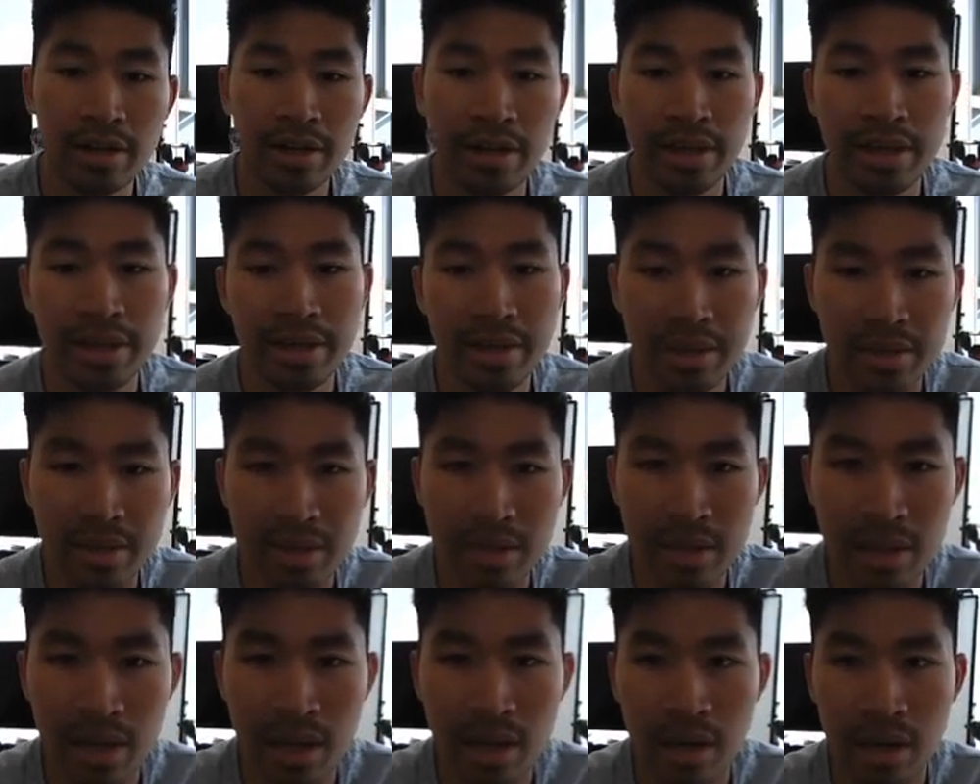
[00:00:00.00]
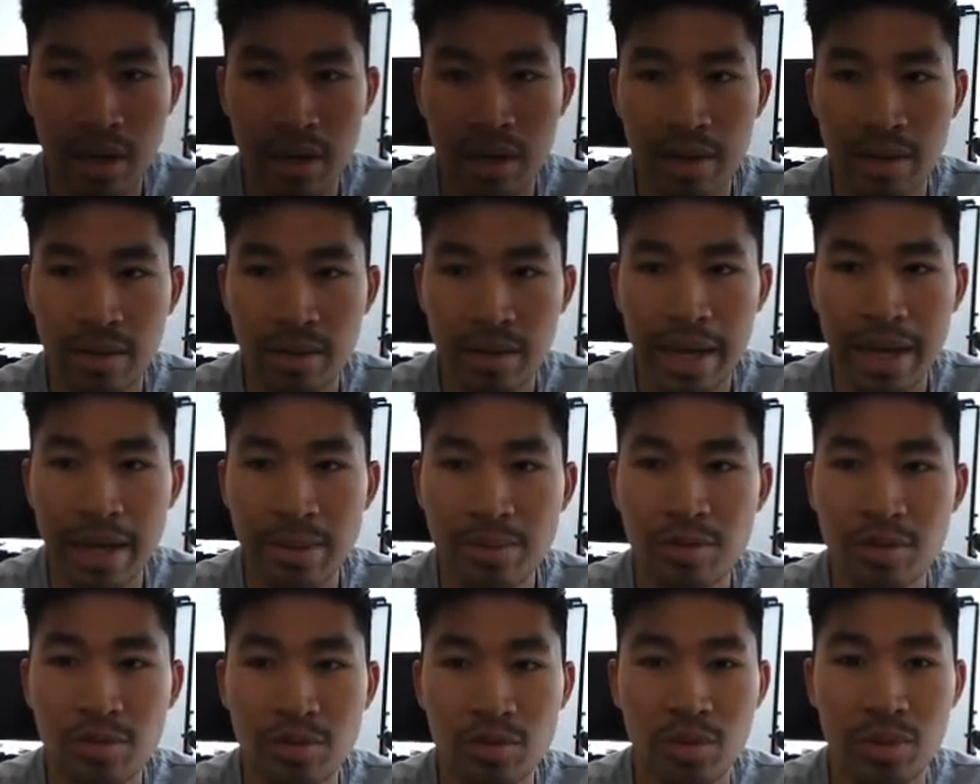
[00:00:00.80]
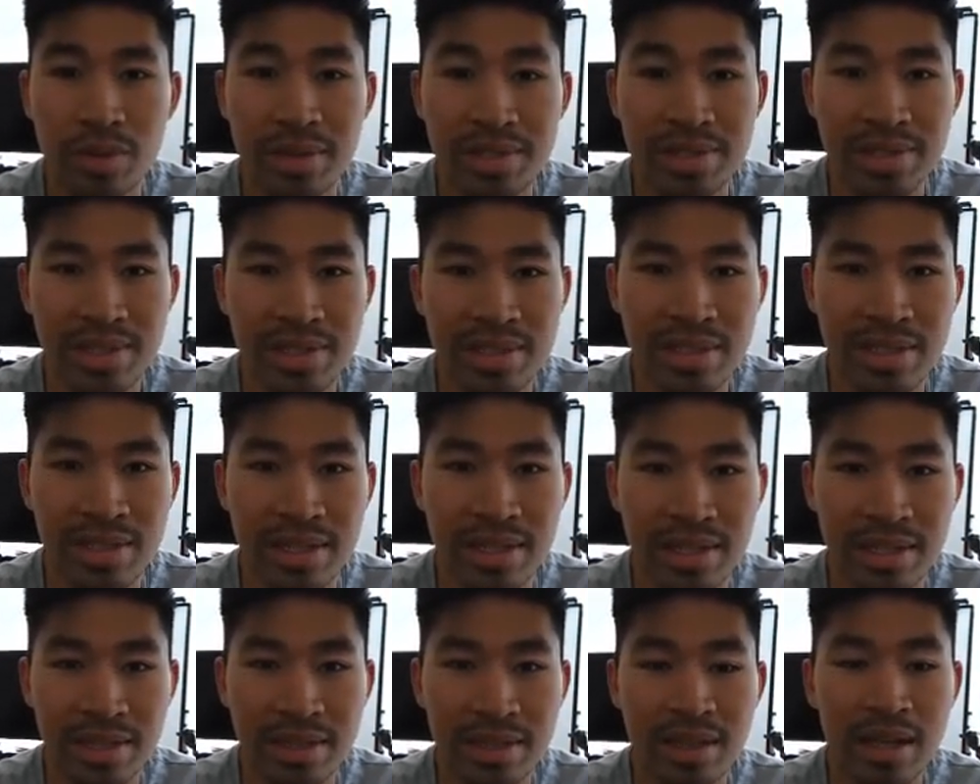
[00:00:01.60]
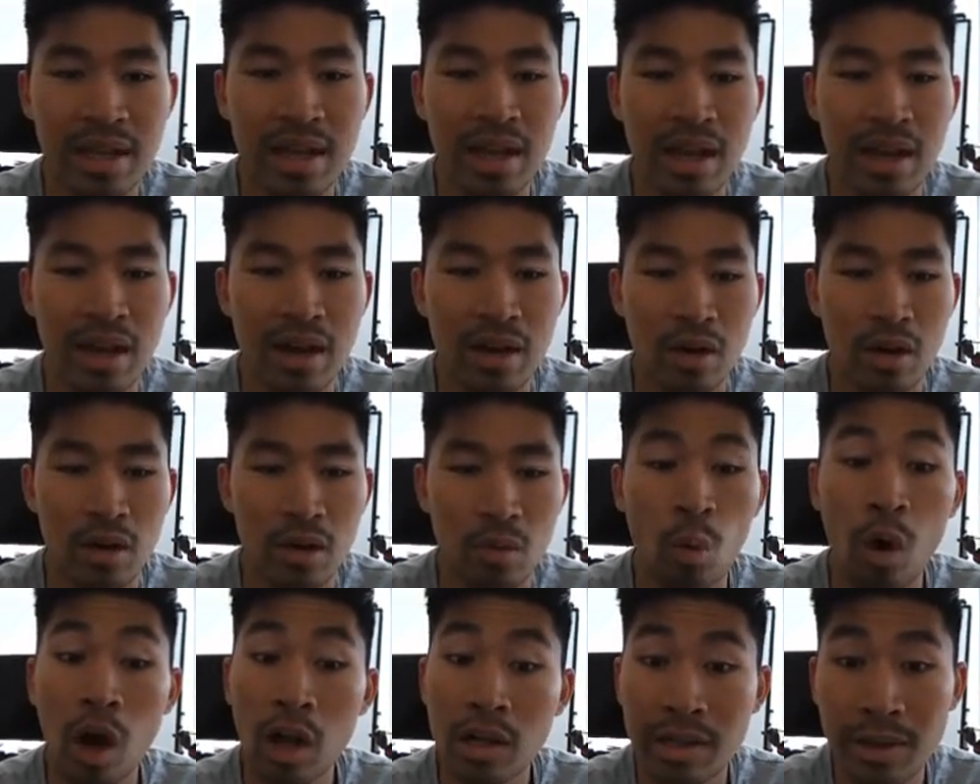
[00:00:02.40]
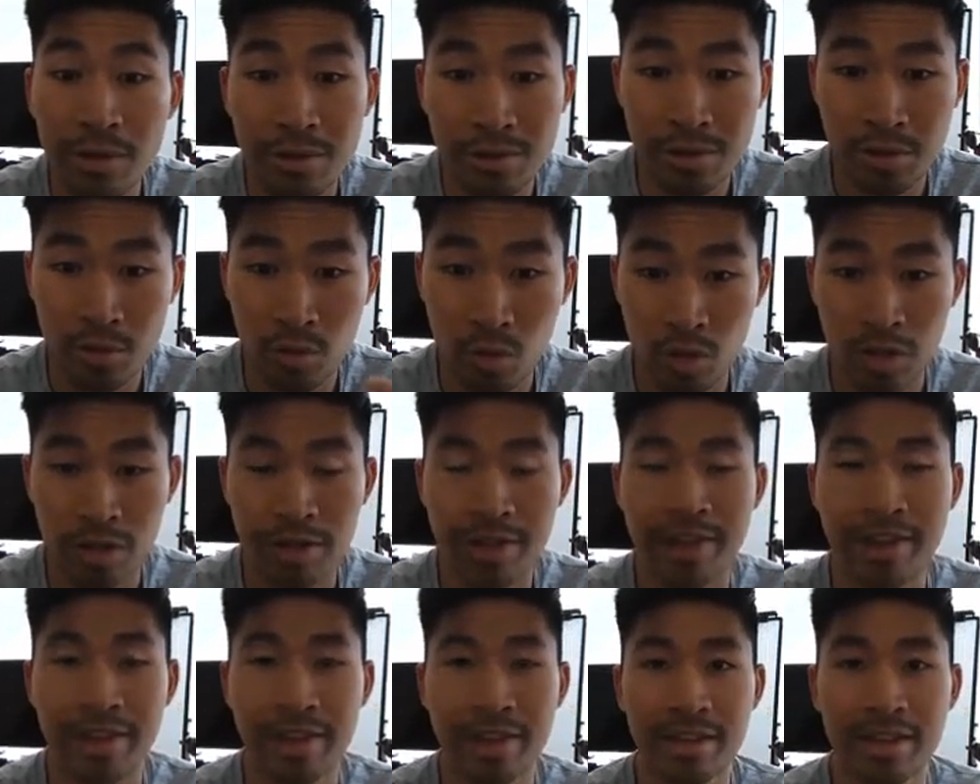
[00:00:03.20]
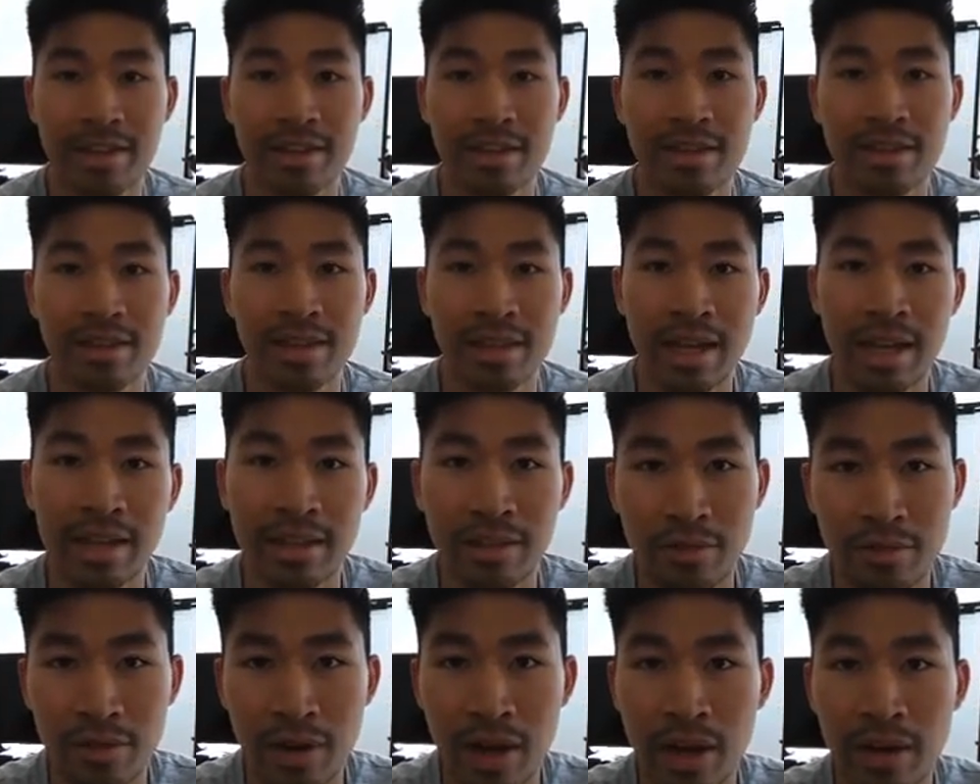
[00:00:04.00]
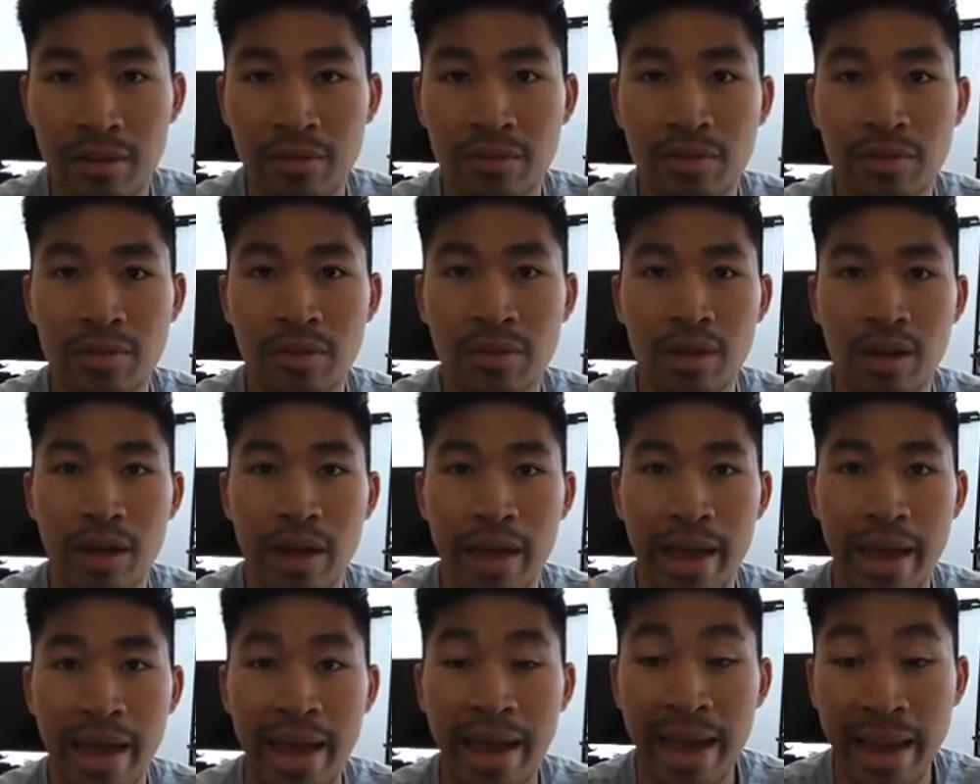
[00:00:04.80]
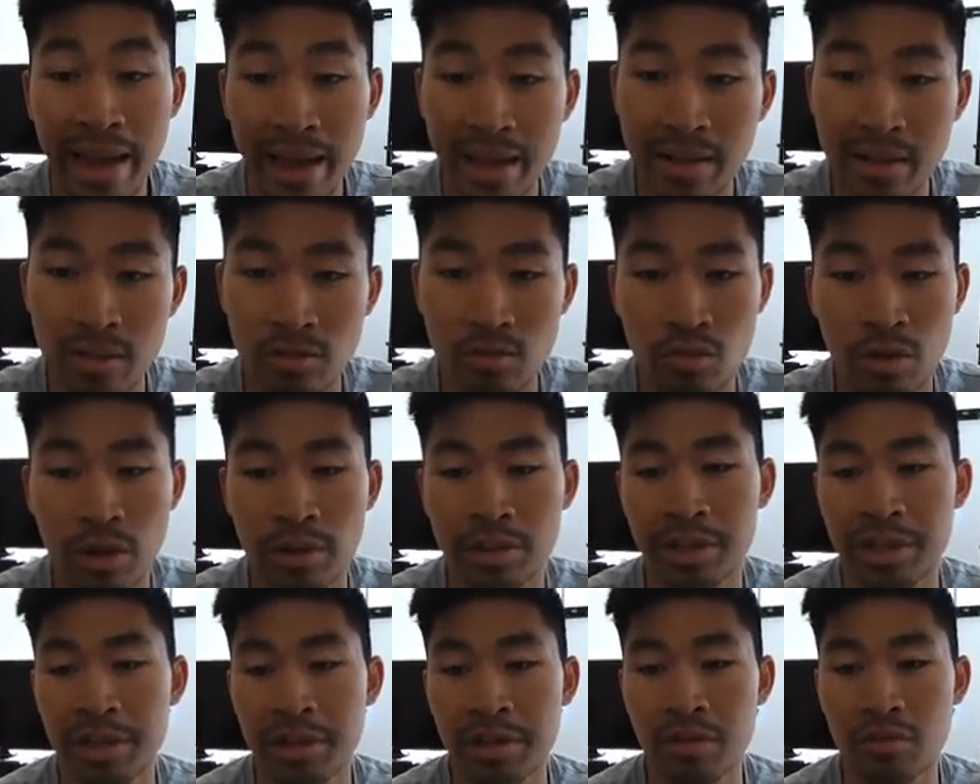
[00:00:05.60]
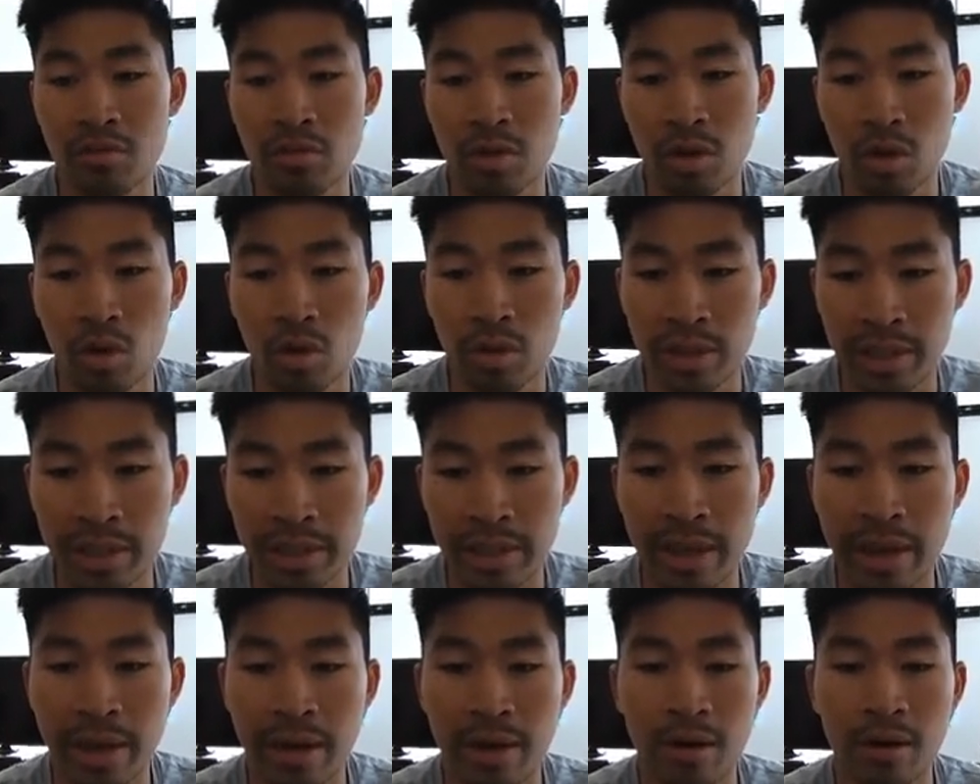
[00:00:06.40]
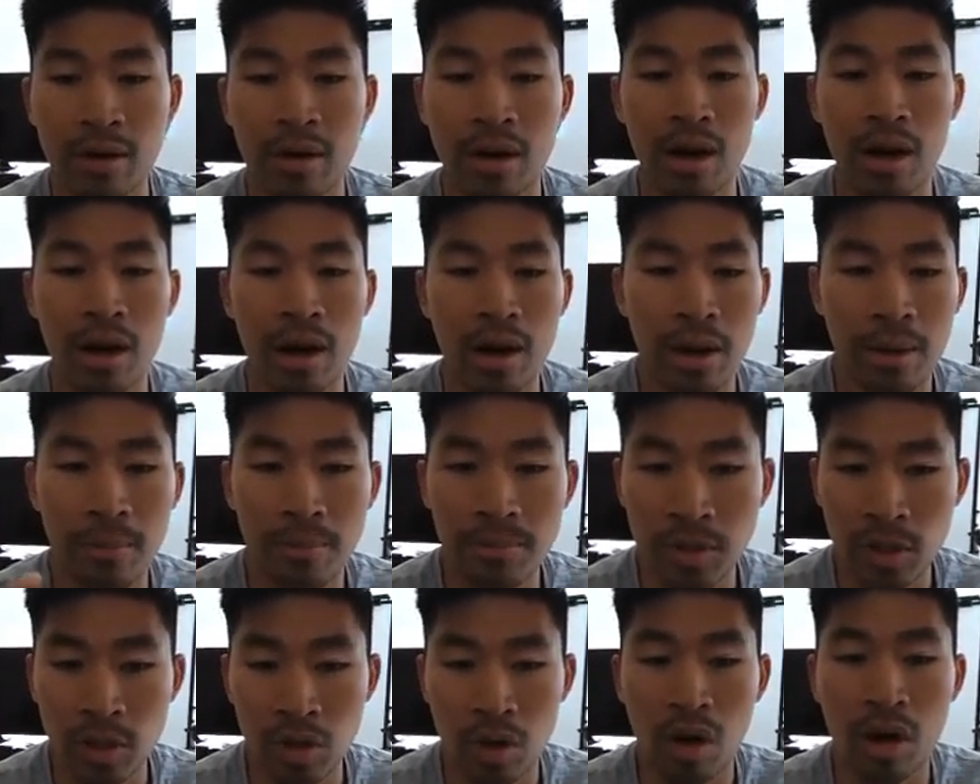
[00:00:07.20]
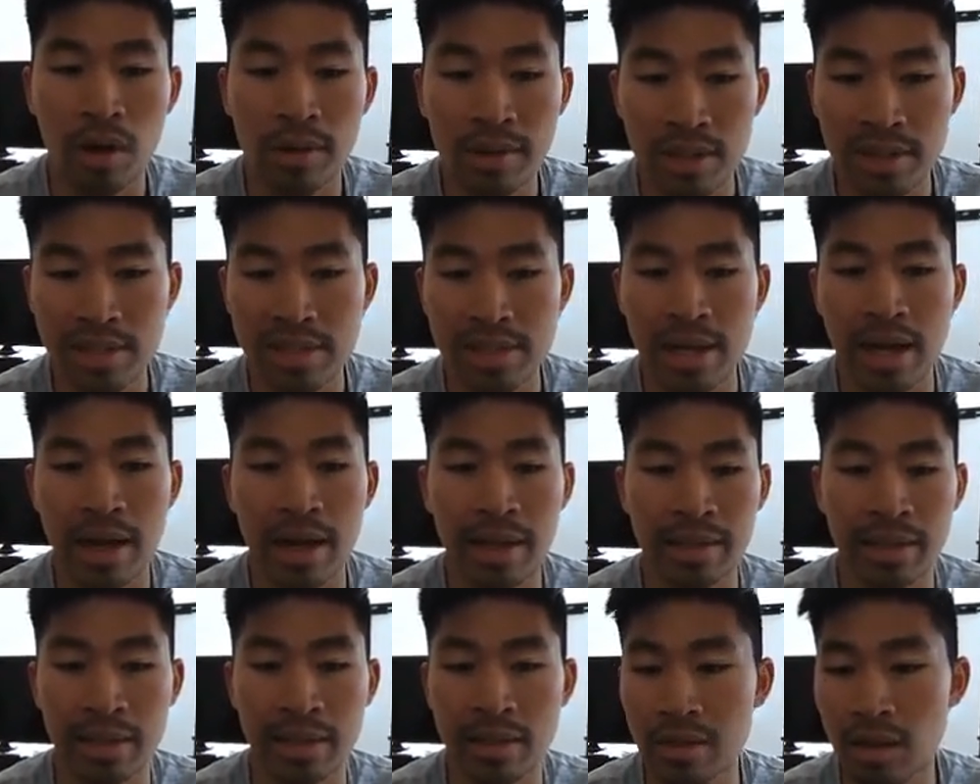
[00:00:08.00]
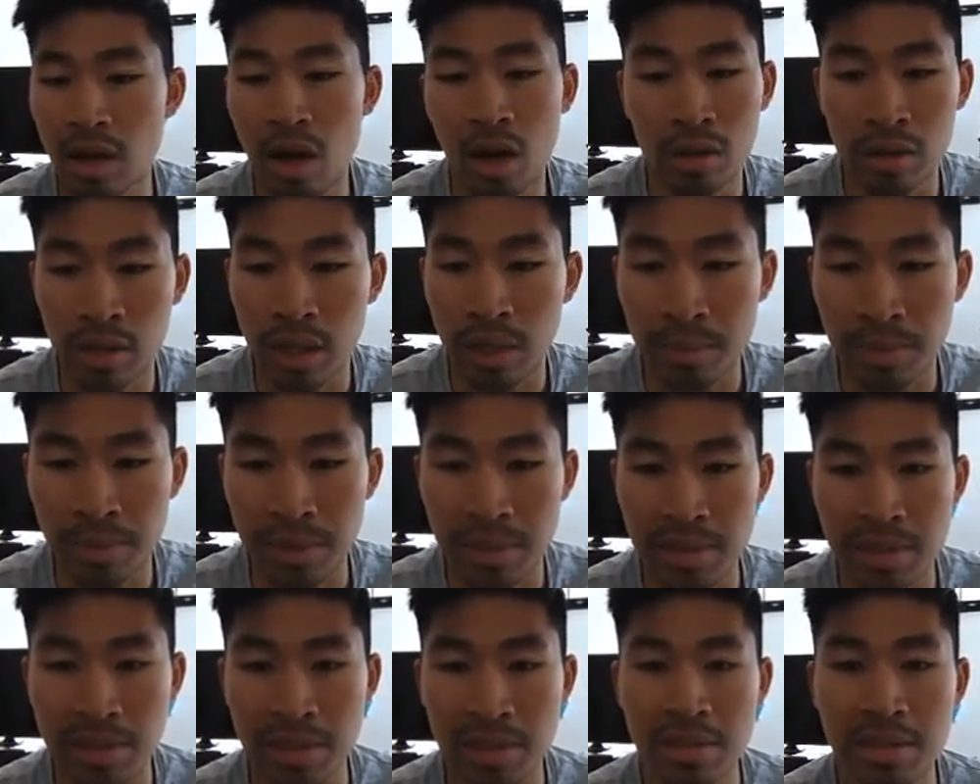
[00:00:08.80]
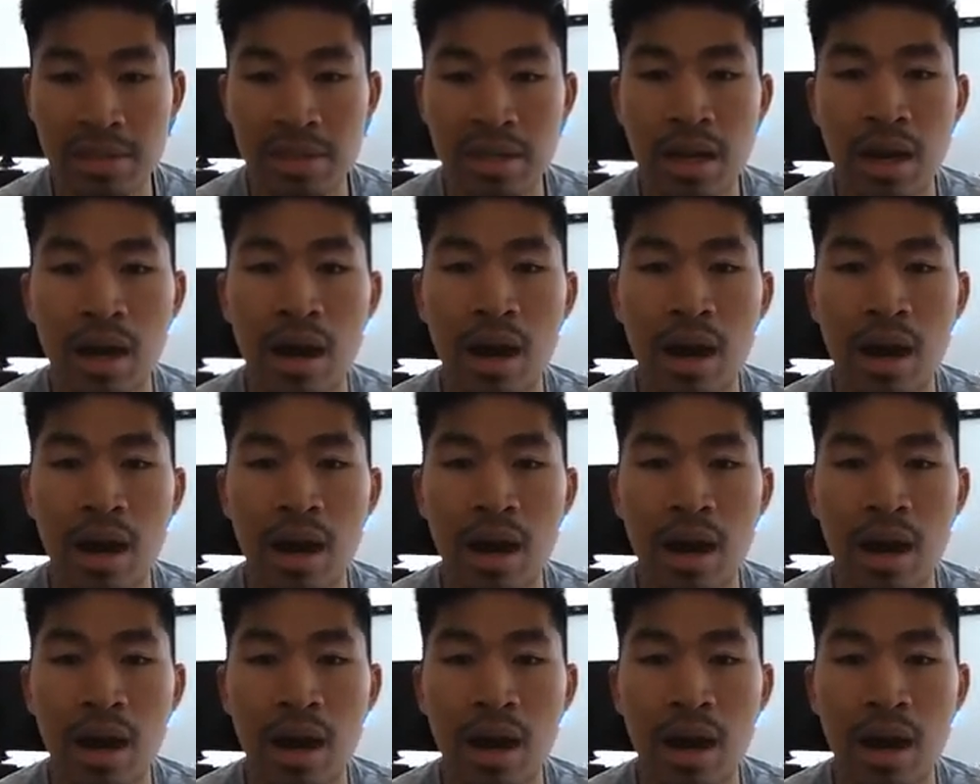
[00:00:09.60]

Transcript: is April 2016, while I was working the 9 to 5 and running Recording Now, on the side, and online business.